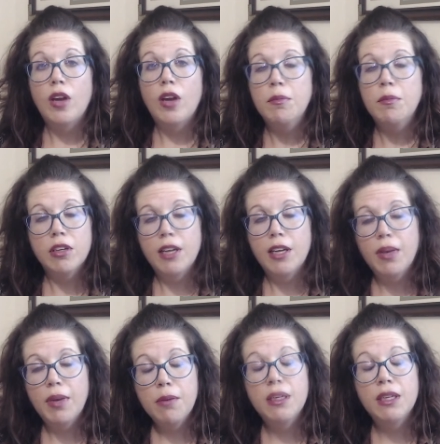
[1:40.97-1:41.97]
I'm sorry, down
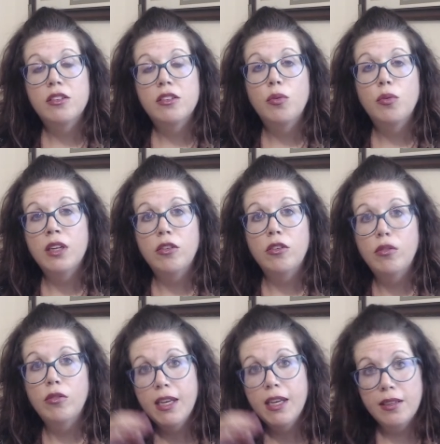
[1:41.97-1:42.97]
payment. So when you
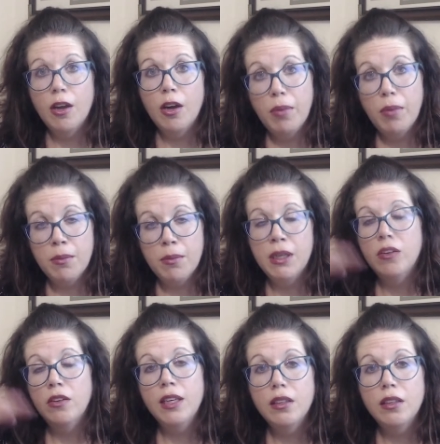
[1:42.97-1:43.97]
get the down payment and
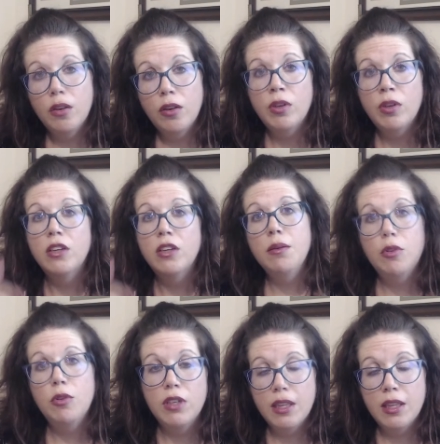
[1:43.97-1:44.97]
you get the loan and you get
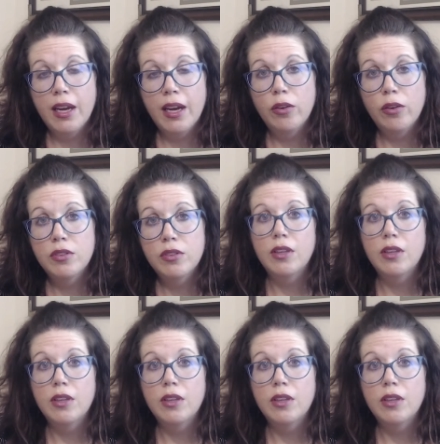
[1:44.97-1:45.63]
moved into the house,